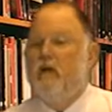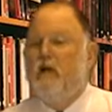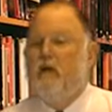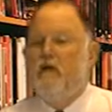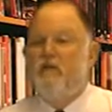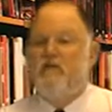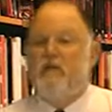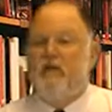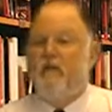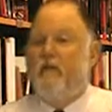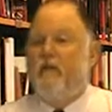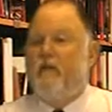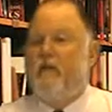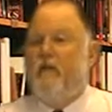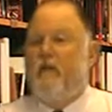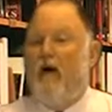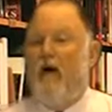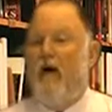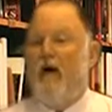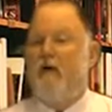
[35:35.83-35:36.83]
Same way with
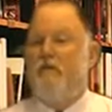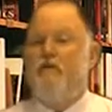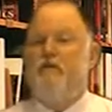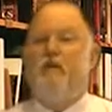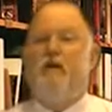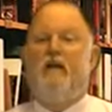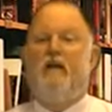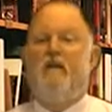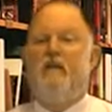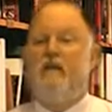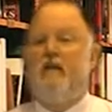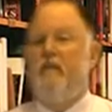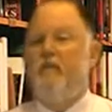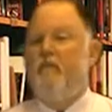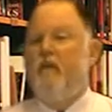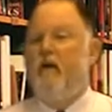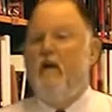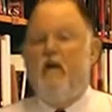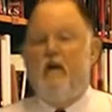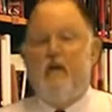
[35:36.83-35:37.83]
buyers. You got
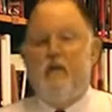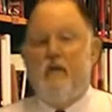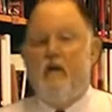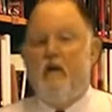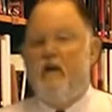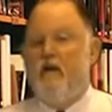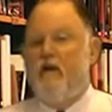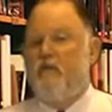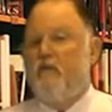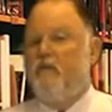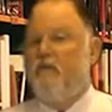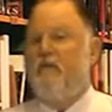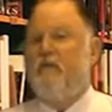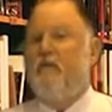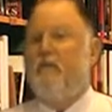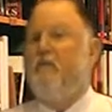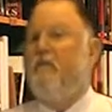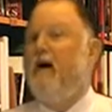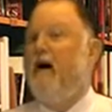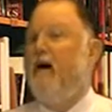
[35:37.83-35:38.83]
10 customers
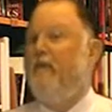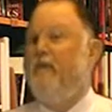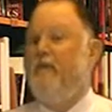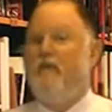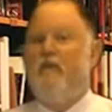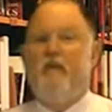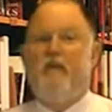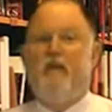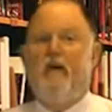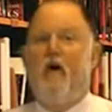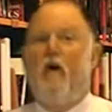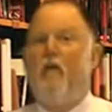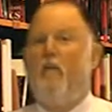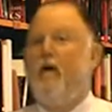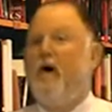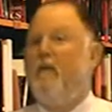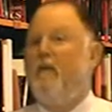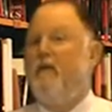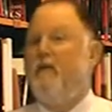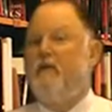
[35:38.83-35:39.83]
that buy from you, and they all
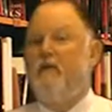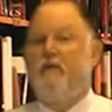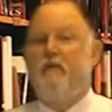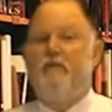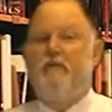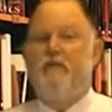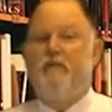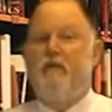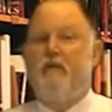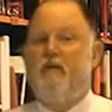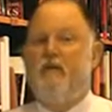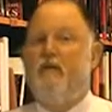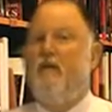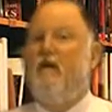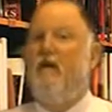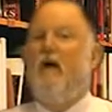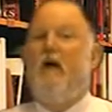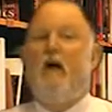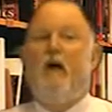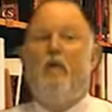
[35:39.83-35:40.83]
buy about 10%.
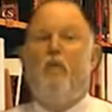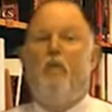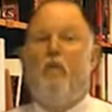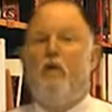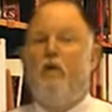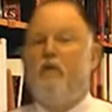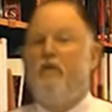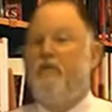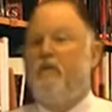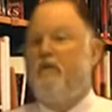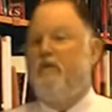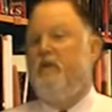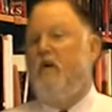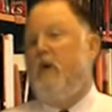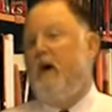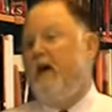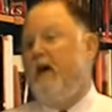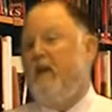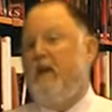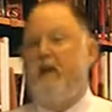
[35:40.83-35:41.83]
And one of them says,
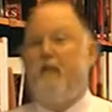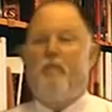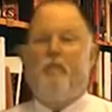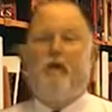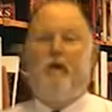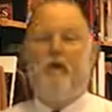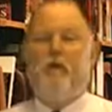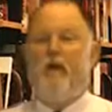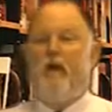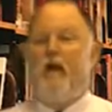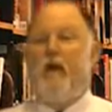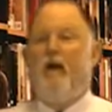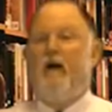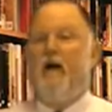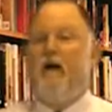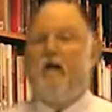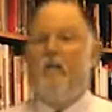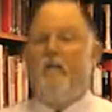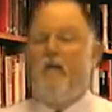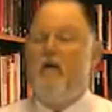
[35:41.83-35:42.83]
no, I can't pay that. I
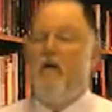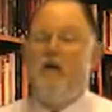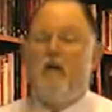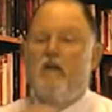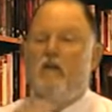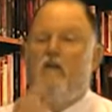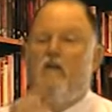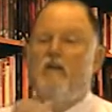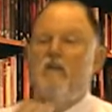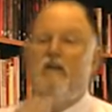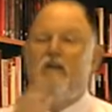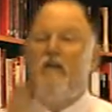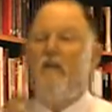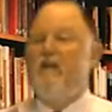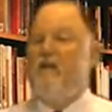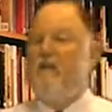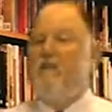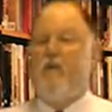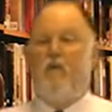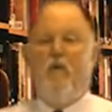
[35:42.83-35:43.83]
got to pay. You can
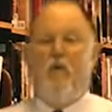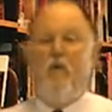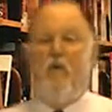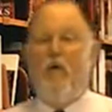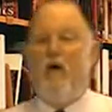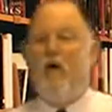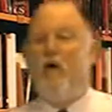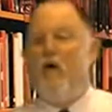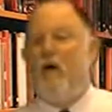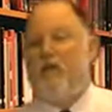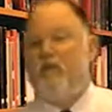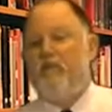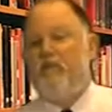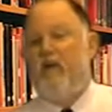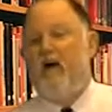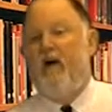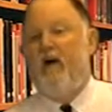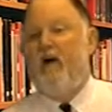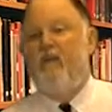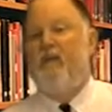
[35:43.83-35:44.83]
tell him, go away. That's
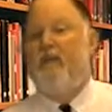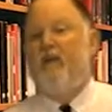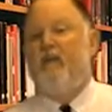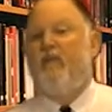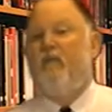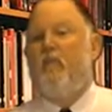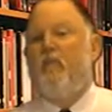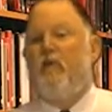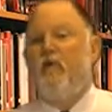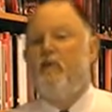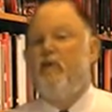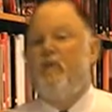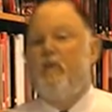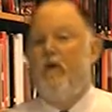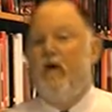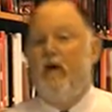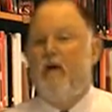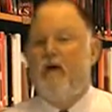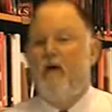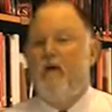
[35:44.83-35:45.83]
fine. I'll find somebody else to
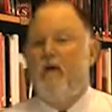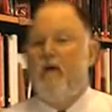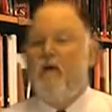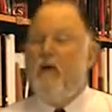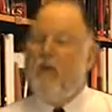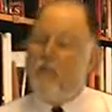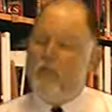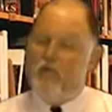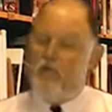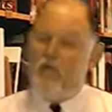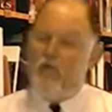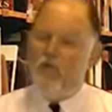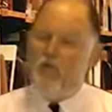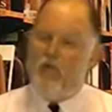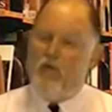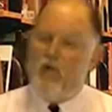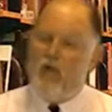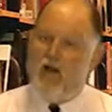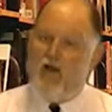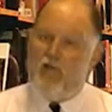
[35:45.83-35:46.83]
buy it. But if you've
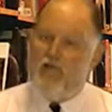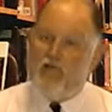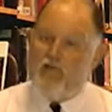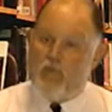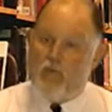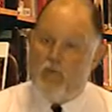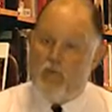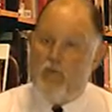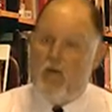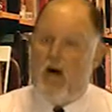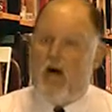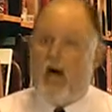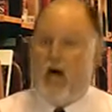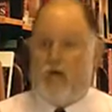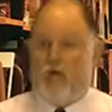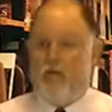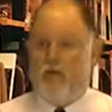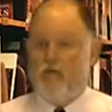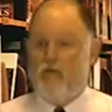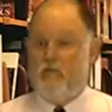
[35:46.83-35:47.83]
only got 3
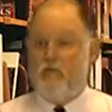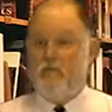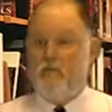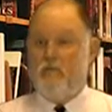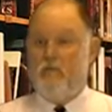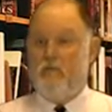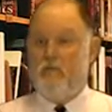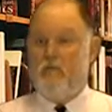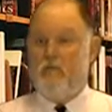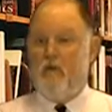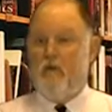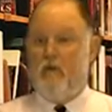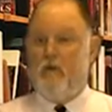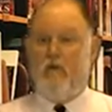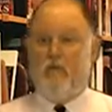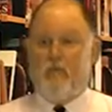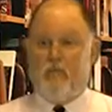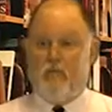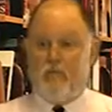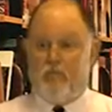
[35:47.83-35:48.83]
buyers,
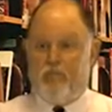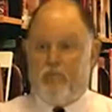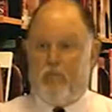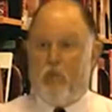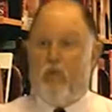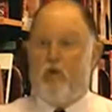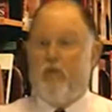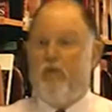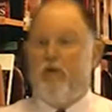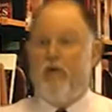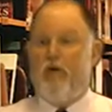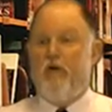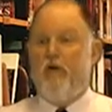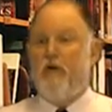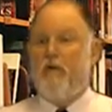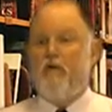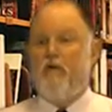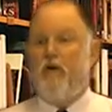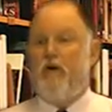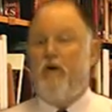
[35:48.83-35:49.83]
40, 30,
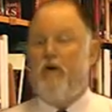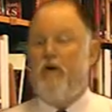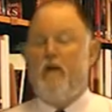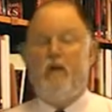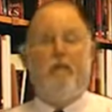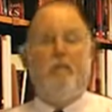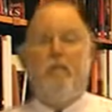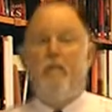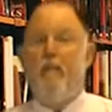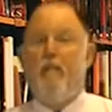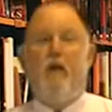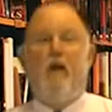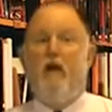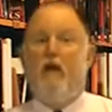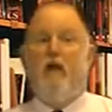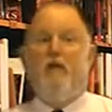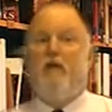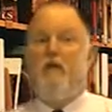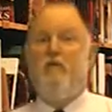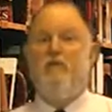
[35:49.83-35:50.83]
and 30,
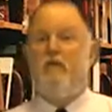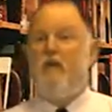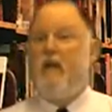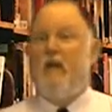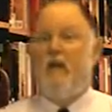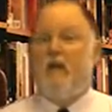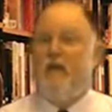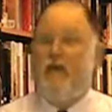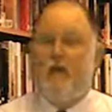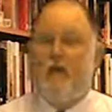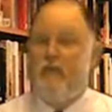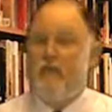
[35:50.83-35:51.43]
you can't tell